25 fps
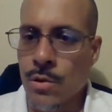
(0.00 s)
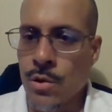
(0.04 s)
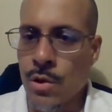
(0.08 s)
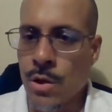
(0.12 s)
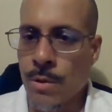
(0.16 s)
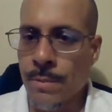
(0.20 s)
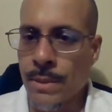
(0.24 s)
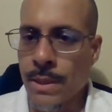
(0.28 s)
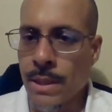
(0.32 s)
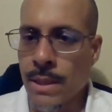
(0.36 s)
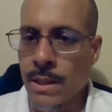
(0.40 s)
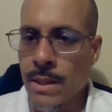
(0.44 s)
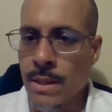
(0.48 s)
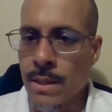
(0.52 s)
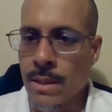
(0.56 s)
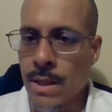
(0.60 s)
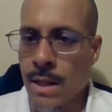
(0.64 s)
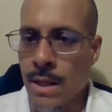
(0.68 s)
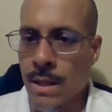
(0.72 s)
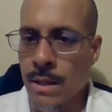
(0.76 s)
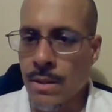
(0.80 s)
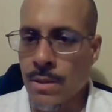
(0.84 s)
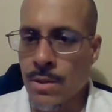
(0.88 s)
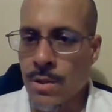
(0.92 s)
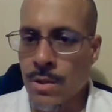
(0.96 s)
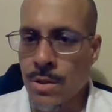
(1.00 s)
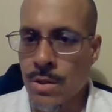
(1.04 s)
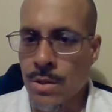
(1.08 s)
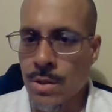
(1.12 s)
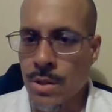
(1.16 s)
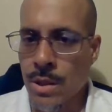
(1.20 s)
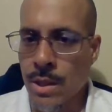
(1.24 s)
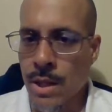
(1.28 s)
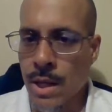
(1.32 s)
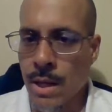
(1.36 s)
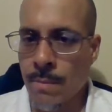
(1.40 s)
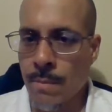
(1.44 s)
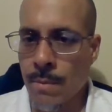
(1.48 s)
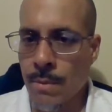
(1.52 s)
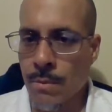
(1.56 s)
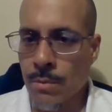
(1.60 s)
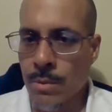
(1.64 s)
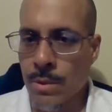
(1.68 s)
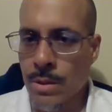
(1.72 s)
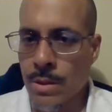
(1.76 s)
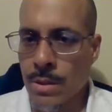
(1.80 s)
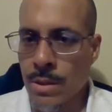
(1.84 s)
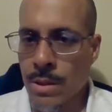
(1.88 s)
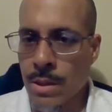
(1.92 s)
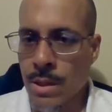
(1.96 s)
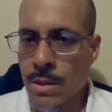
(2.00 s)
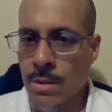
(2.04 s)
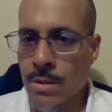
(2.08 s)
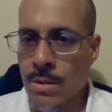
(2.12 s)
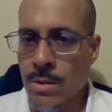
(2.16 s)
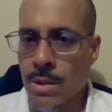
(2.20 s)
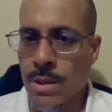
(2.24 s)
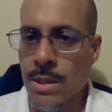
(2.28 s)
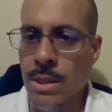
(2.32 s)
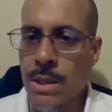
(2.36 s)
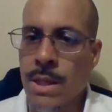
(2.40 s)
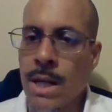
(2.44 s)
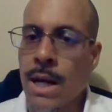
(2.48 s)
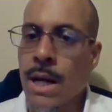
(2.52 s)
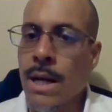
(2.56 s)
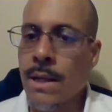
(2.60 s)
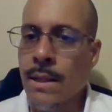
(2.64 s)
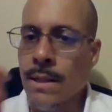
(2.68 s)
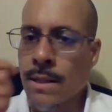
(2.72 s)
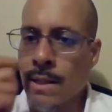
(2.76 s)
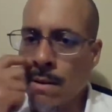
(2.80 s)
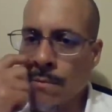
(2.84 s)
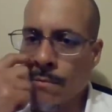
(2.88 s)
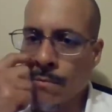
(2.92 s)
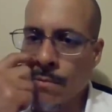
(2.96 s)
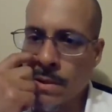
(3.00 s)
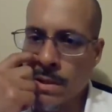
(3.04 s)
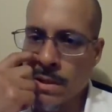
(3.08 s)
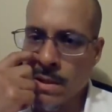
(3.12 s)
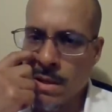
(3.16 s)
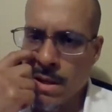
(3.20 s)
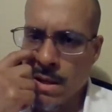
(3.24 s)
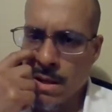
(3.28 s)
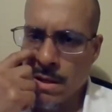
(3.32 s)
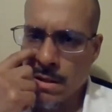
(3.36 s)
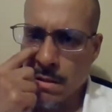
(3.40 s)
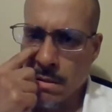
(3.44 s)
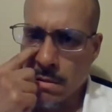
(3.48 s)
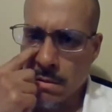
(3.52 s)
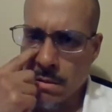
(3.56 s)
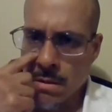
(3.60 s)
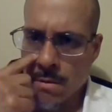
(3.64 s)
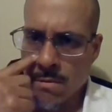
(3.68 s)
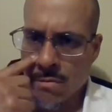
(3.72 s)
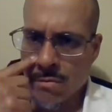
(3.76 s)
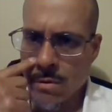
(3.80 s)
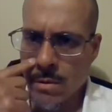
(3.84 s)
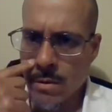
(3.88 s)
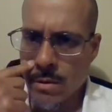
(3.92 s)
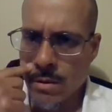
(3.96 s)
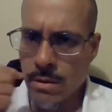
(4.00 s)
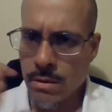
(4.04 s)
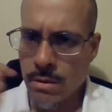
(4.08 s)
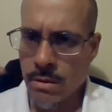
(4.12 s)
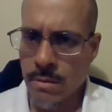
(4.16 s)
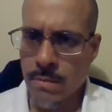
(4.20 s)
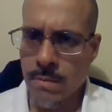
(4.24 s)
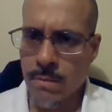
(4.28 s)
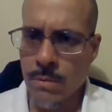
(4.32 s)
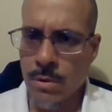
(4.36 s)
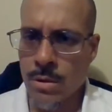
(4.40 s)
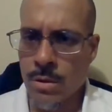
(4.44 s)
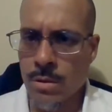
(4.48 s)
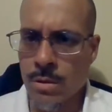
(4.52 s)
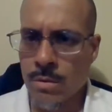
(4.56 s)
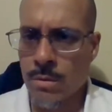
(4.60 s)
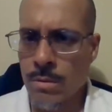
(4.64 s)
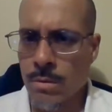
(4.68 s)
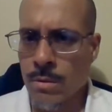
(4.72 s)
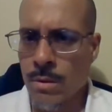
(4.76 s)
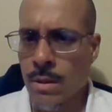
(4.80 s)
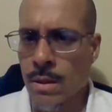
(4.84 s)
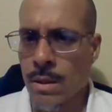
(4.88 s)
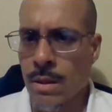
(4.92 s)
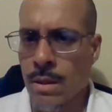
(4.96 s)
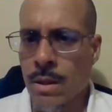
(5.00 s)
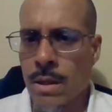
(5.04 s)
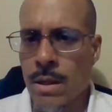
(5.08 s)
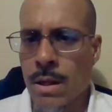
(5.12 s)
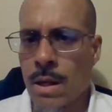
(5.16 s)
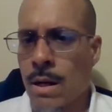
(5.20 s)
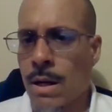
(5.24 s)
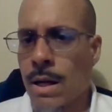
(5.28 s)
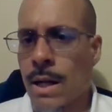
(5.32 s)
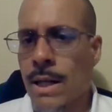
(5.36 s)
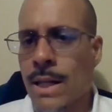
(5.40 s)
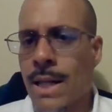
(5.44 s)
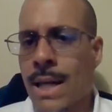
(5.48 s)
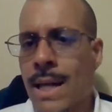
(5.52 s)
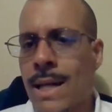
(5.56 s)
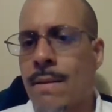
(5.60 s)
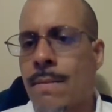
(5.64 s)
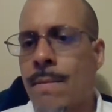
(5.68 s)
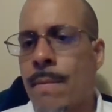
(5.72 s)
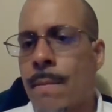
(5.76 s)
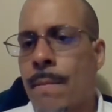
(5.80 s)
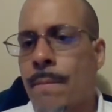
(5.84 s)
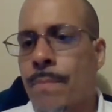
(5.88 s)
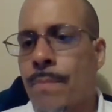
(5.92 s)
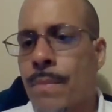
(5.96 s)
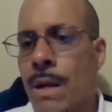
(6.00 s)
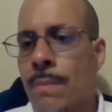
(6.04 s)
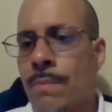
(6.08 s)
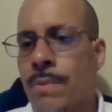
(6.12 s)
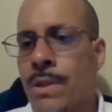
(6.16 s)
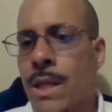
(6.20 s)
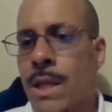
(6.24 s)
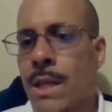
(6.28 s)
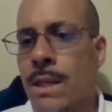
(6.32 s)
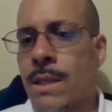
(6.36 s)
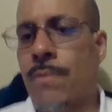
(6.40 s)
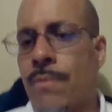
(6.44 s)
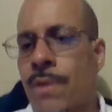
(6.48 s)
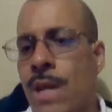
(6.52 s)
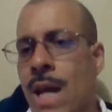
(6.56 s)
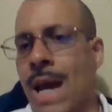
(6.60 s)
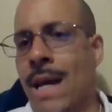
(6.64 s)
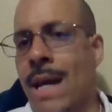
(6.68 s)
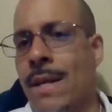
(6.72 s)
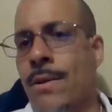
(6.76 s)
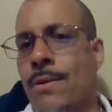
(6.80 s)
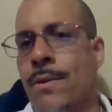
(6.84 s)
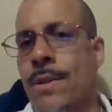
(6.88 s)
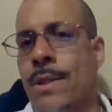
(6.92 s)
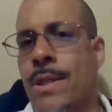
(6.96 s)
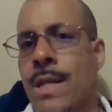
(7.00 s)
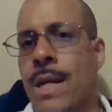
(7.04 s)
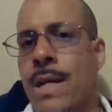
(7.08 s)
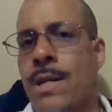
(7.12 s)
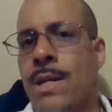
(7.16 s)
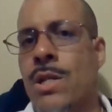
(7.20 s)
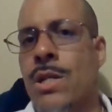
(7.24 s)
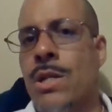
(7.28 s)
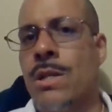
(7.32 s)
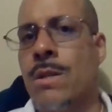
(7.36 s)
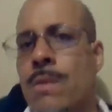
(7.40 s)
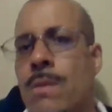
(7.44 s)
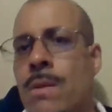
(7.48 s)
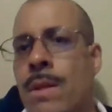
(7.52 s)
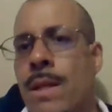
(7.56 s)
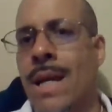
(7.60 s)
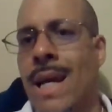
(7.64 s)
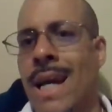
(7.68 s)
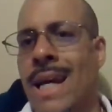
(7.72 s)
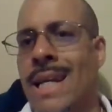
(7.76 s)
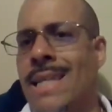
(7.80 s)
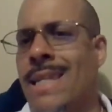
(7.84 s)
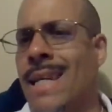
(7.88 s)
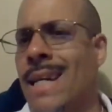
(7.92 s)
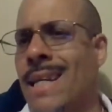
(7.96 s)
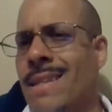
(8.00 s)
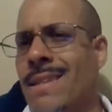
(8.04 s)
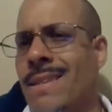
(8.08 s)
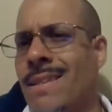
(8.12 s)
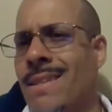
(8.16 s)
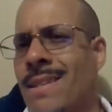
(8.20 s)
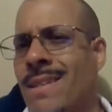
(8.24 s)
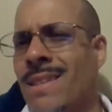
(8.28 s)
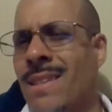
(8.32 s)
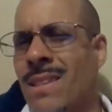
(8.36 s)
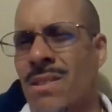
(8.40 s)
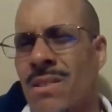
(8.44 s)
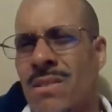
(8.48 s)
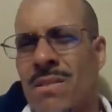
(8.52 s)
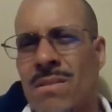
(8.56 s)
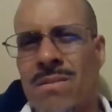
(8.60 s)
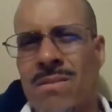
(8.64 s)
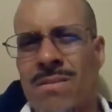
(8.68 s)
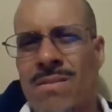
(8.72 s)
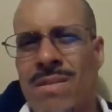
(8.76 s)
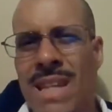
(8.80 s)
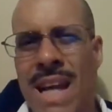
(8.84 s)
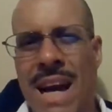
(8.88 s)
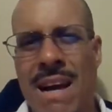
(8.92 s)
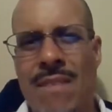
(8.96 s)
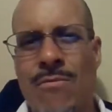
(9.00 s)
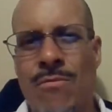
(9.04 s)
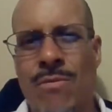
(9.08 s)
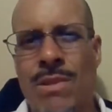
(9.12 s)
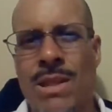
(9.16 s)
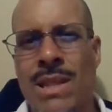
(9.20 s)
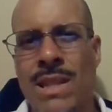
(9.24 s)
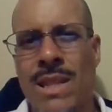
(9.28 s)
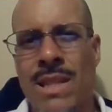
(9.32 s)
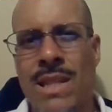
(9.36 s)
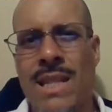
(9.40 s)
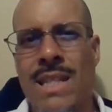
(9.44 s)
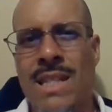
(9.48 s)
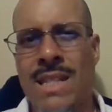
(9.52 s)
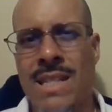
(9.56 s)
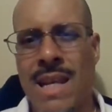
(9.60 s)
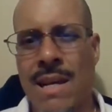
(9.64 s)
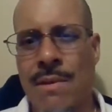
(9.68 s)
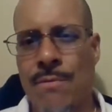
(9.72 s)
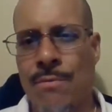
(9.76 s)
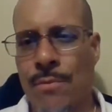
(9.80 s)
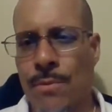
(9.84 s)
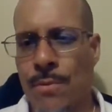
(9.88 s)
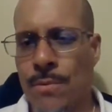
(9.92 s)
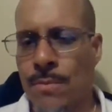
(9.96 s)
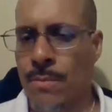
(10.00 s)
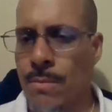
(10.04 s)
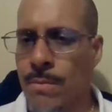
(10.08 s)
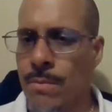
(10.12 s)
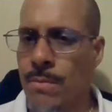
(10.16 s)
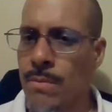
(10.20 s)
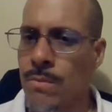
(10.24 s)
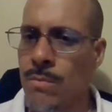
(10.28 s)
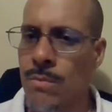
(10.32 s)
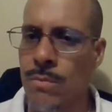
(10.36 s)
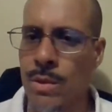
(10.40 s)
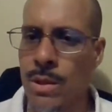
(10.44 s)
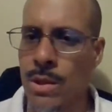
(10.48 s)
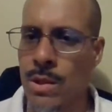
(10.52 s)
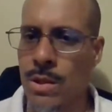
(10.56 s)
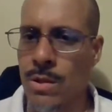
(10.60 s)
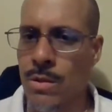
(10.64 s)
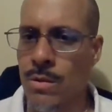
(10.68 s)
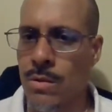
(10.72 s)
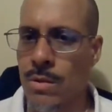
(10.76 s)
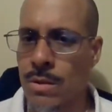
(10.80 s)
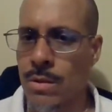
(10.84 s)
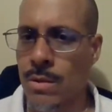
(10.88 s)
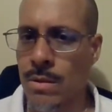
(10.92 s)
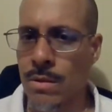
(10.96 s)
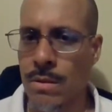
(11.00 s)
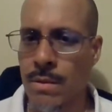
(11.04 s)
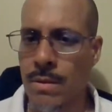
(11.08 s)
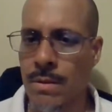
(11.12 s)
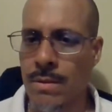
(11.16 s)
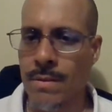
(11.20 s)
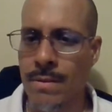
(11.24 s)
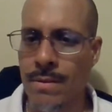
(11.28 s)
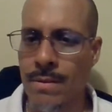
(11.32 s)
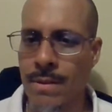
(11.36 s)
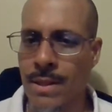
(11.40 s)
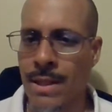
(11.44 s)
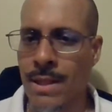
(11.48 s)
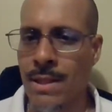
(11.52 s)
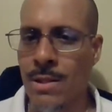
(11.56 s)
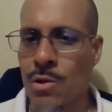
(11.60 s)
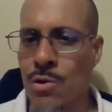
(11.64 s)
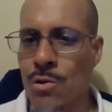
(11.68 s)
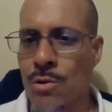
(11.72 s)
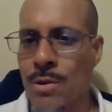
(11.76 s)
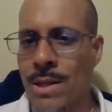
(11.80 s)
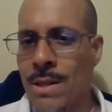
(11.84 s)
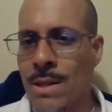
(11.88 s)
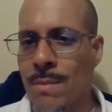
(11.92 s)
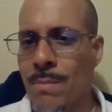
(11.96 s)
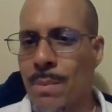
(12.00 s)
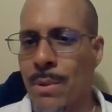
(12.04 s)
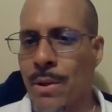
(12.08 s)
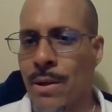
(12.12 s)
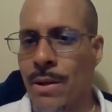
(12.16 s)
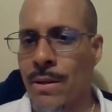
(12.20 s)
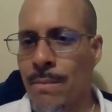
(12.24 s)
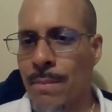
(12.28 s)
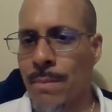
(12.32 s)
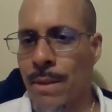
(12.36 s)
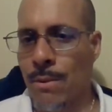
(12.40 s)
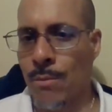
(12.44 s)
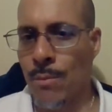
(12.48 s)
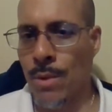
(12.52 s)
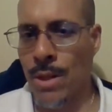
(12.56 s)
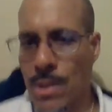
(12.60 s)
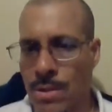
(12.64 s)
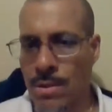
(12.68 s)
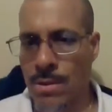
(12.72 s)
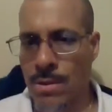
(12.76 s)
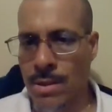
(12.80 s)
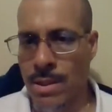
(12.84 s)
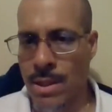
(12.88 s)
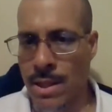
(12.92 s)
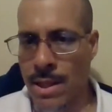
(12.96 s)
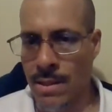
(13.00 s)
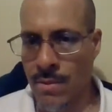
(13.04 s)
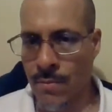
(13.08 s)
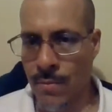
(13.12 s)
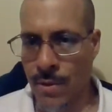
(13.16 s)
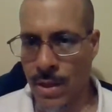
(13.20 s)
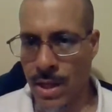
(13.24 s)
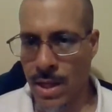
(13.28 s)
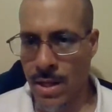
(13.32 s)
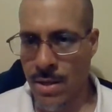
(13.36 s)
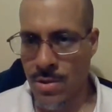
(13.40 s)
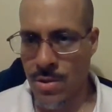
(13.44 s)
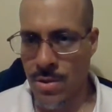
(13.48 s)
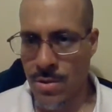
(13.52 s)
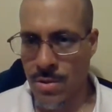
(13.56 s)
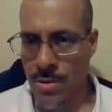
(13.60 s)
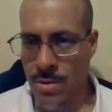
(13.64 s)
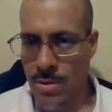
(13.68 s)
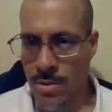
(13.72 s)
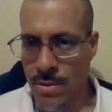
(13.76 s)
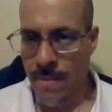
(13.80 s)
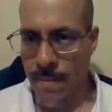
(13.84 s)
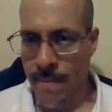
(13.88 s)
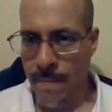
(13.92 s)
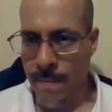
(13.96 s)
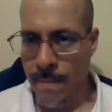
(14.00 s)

German Indologists came up with these concepts. Yeah, definitely, God, definitely. You know, again, obsessive categorization, and yet still not really insightful, which is the intriguing part about Western classifications.